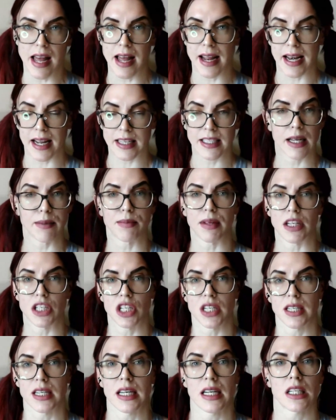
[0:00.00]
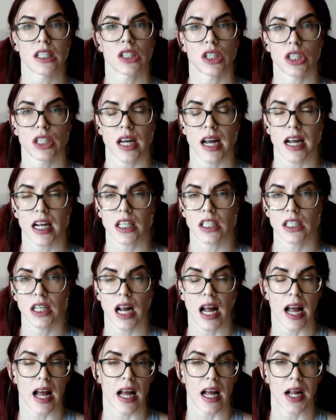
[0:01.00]
and accept that she needs to
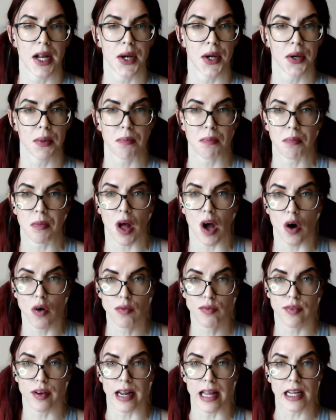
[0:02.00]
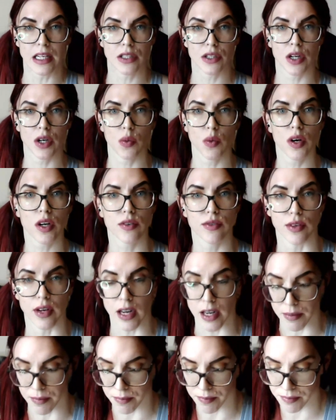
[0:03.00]
change and hopefully it's going to work
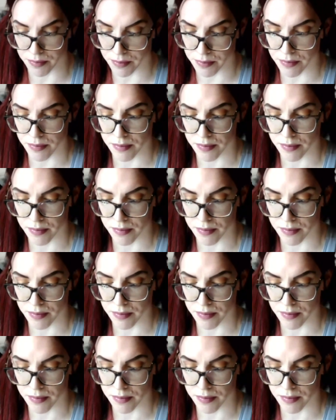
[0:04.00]
for her